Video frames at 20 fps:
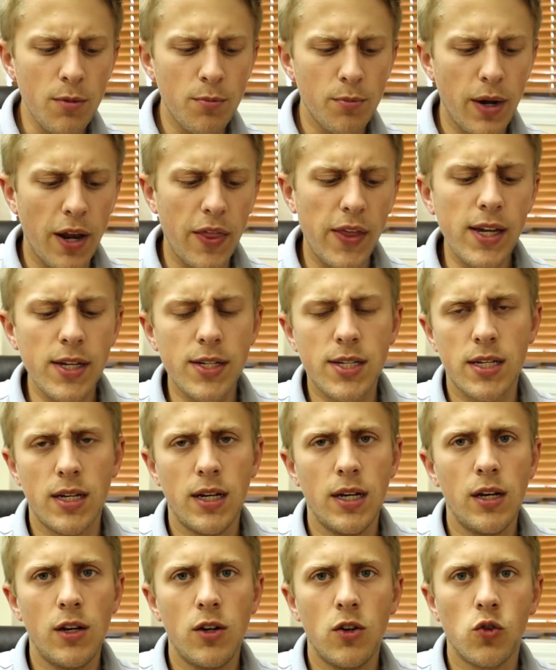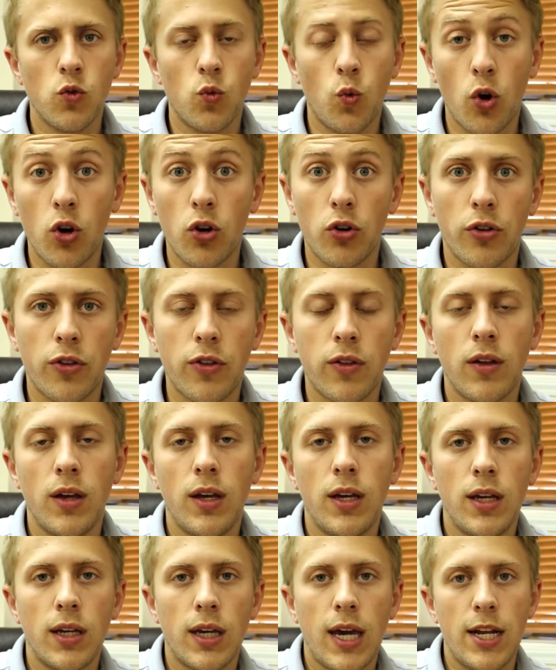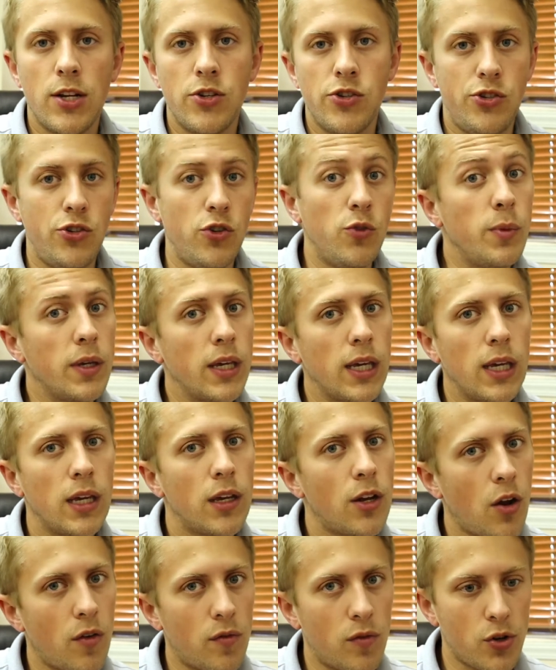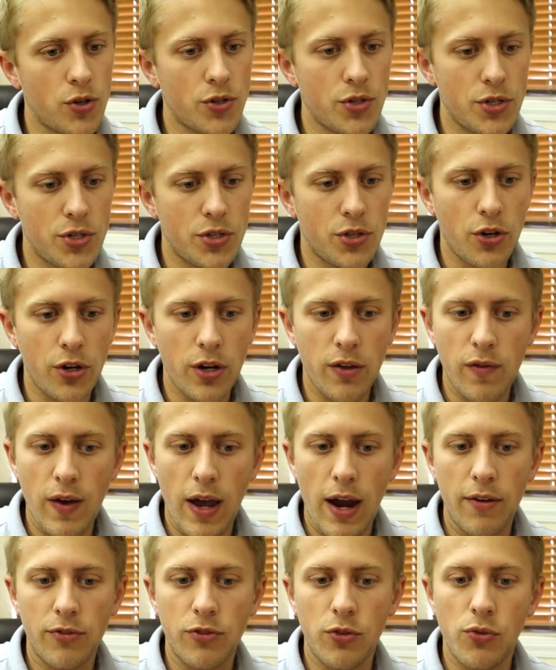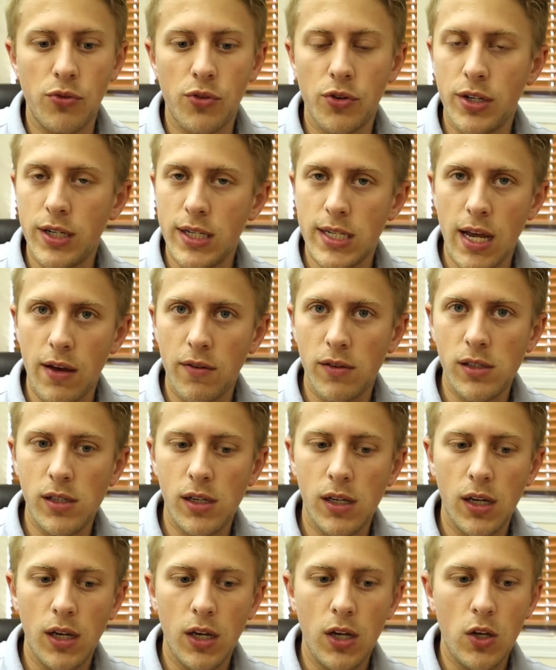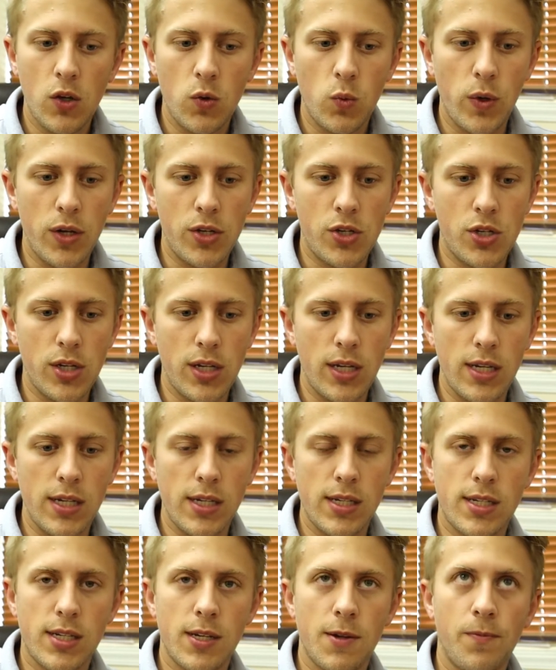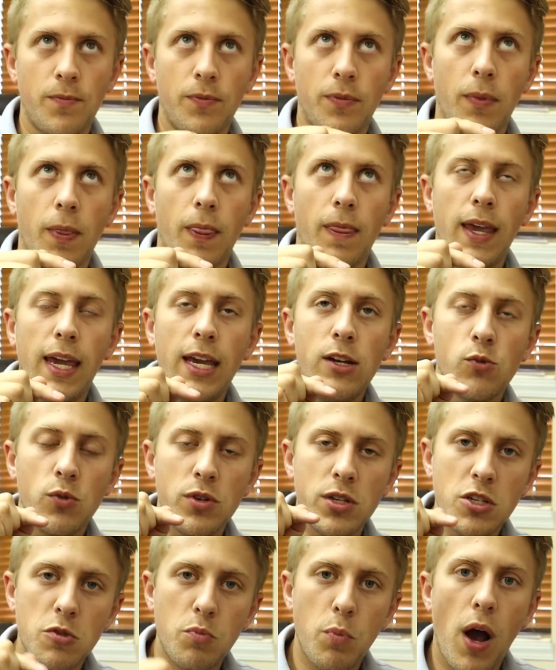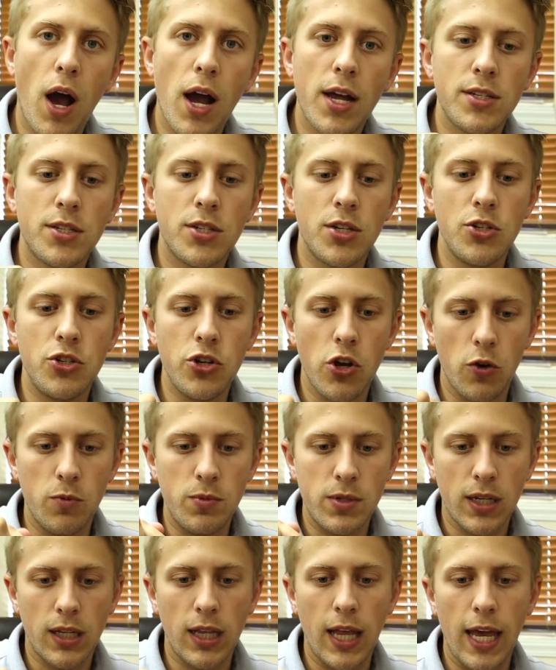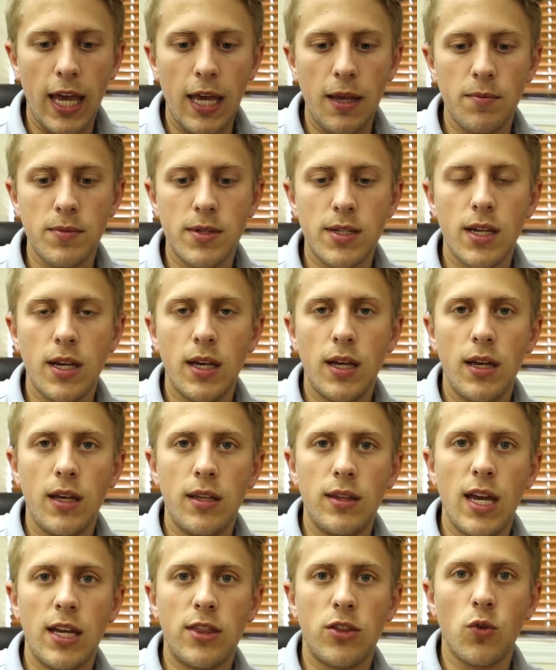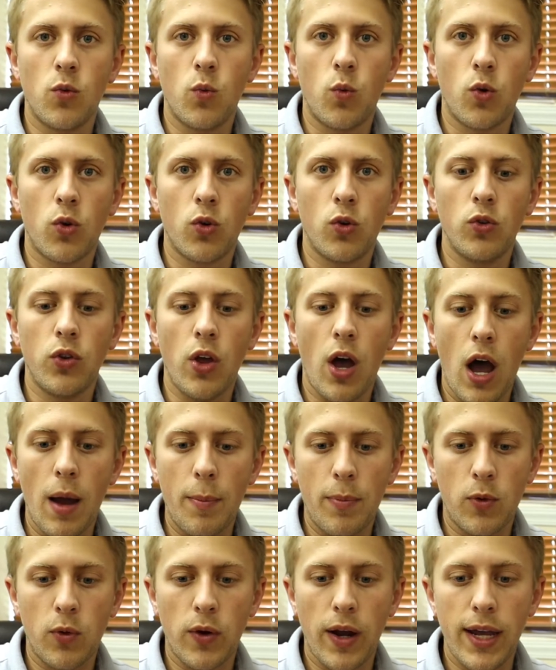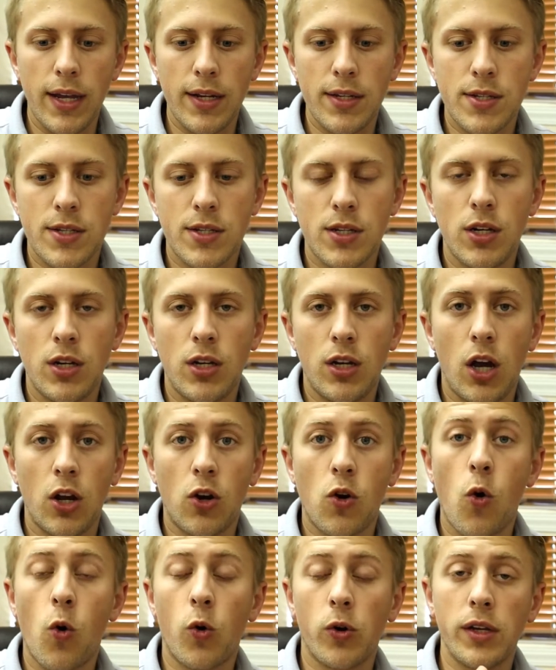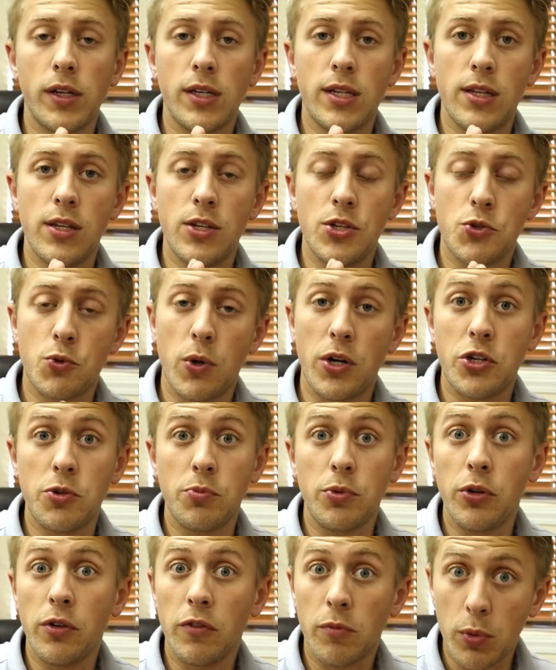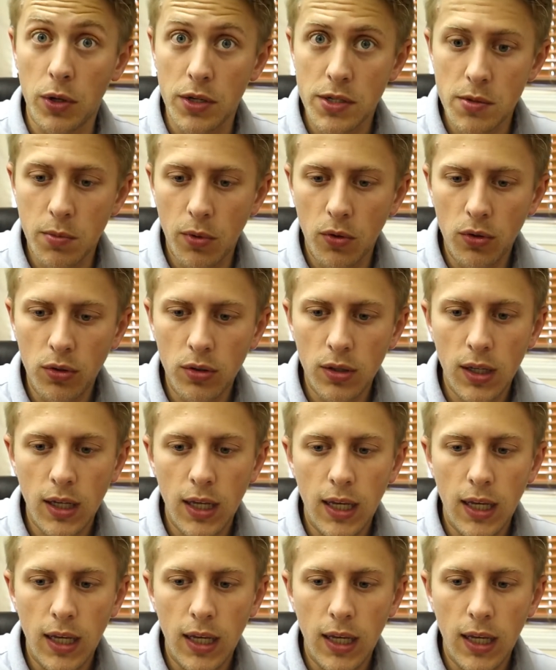But I think it's worth kind of zooming in on verses 35 through 37, which is in response to Job's claims that the world operates according to this retributive principle,